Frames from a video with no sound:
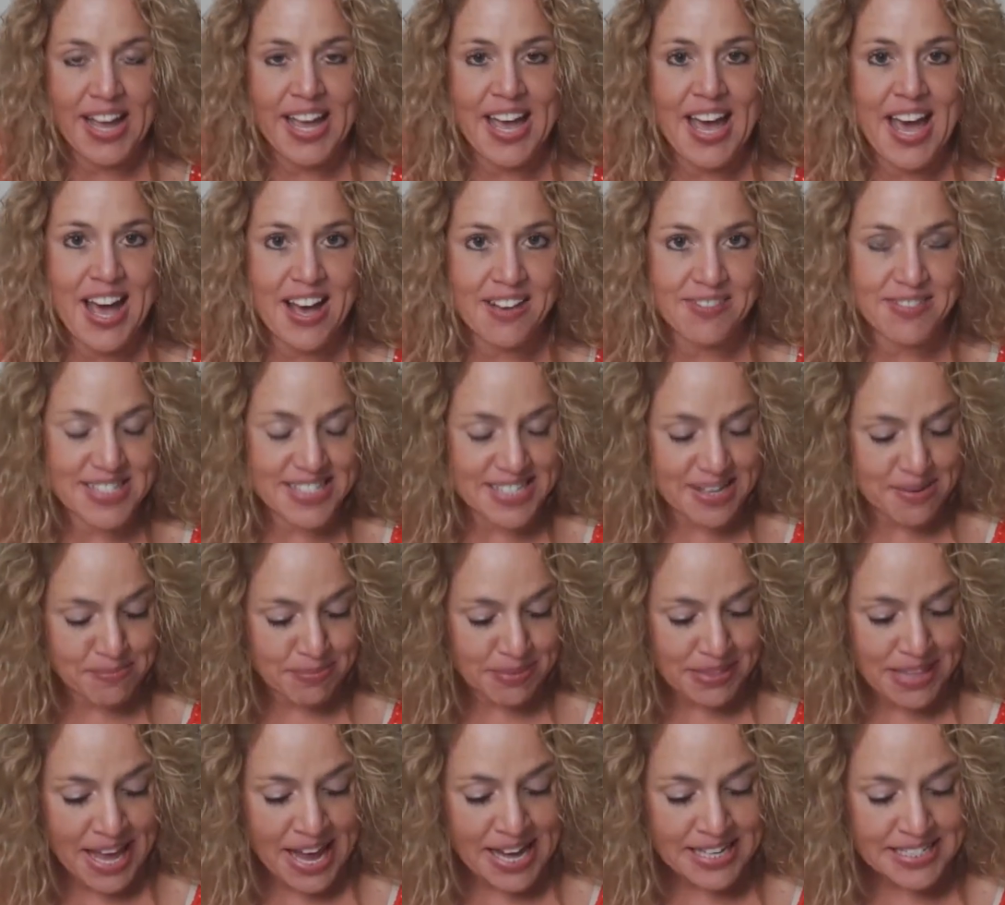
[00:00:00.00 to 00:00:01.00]
I have
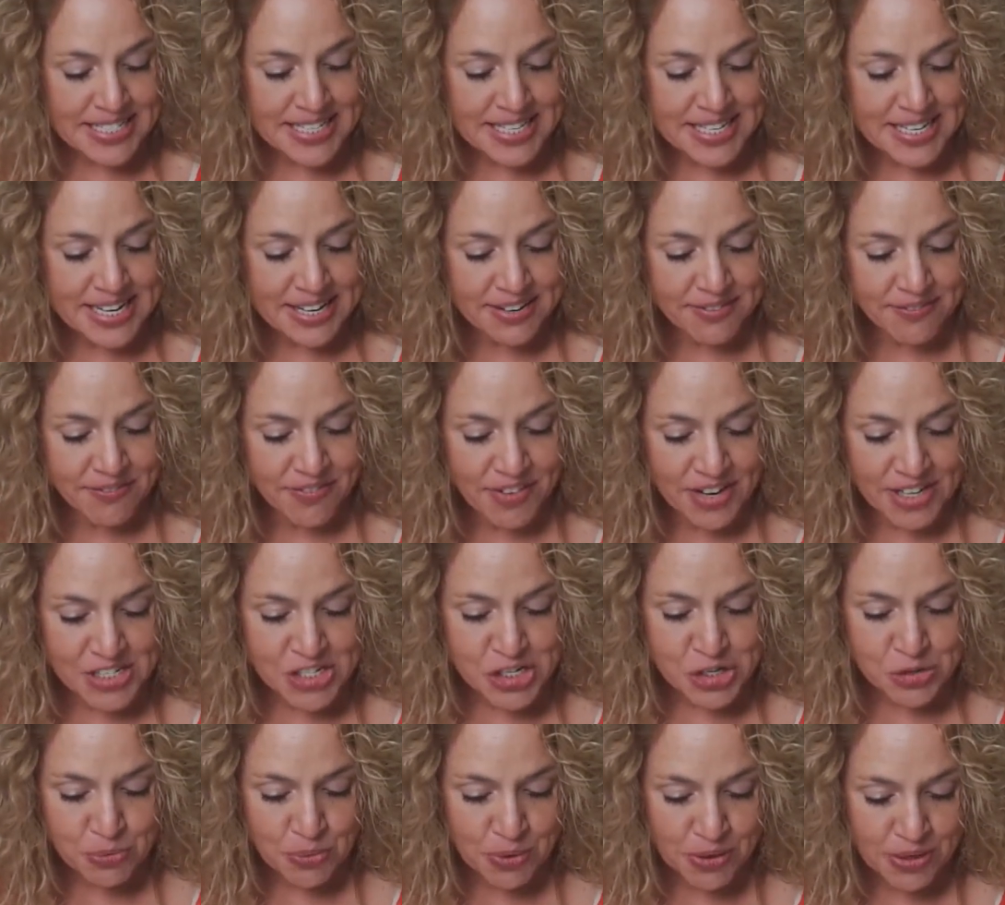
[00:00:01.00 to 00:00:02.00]
some Latin and
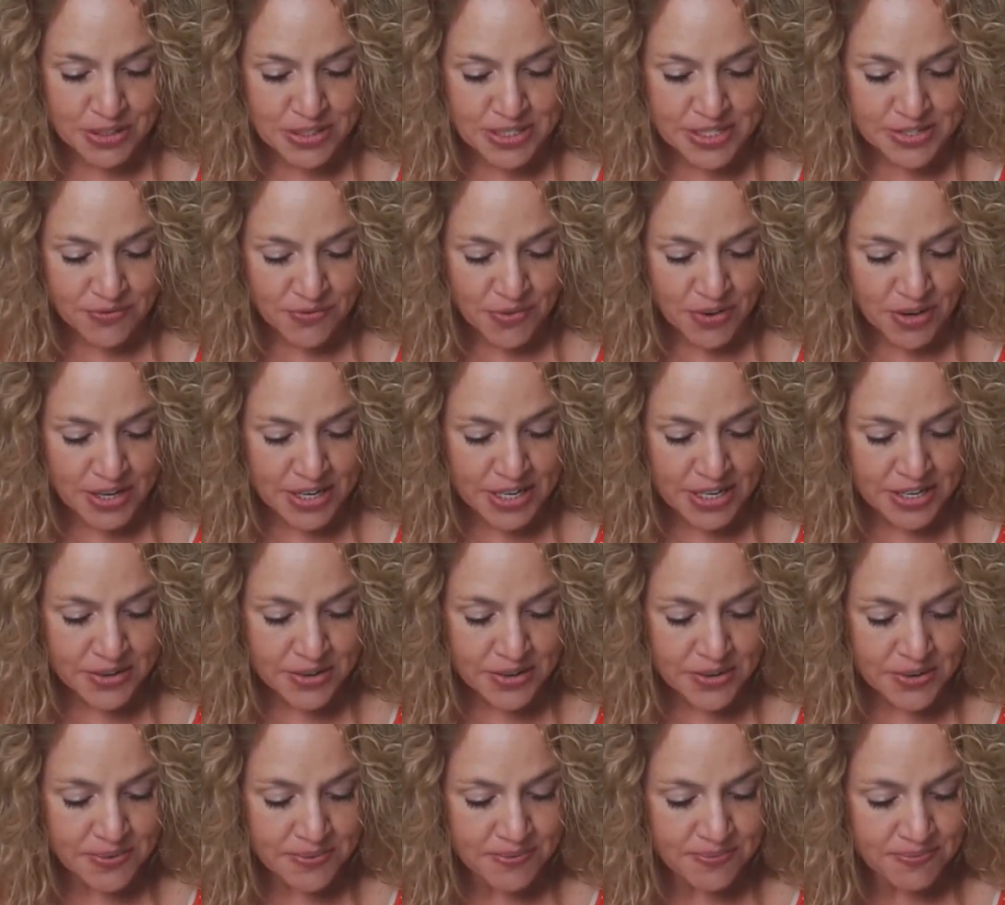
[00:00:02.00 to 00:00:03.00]
French words for
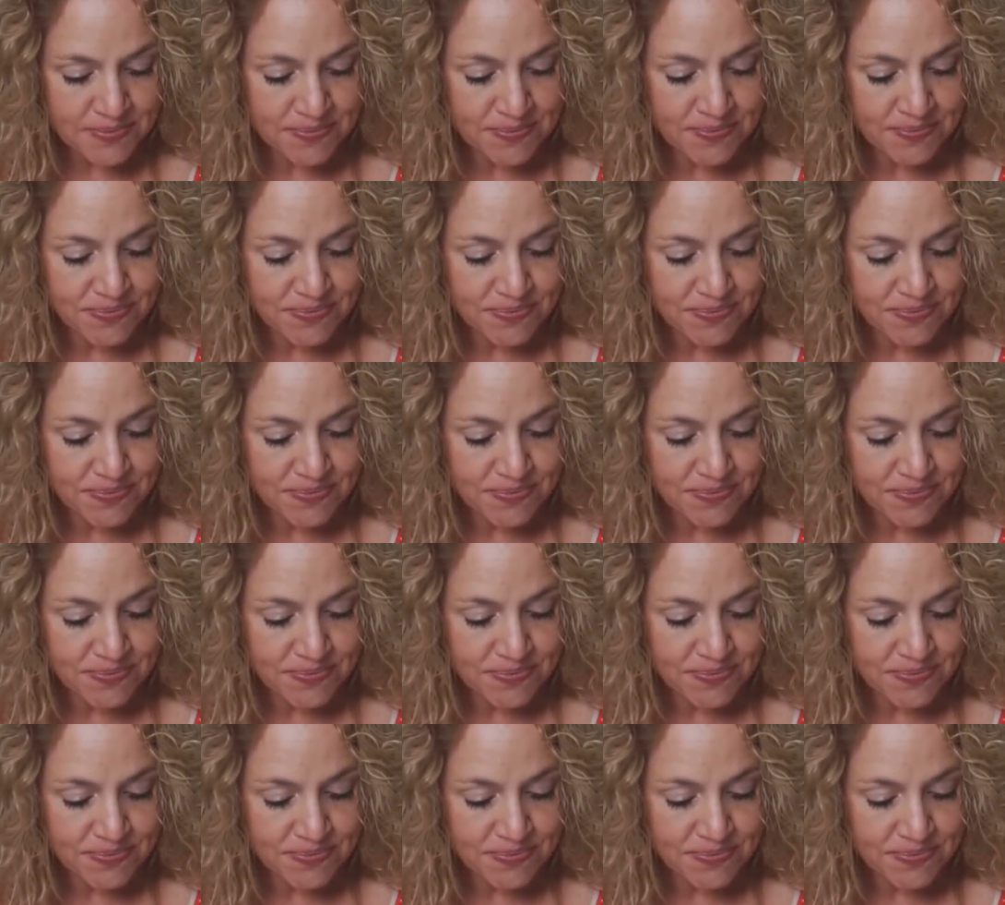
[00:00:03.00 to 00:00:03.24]
you.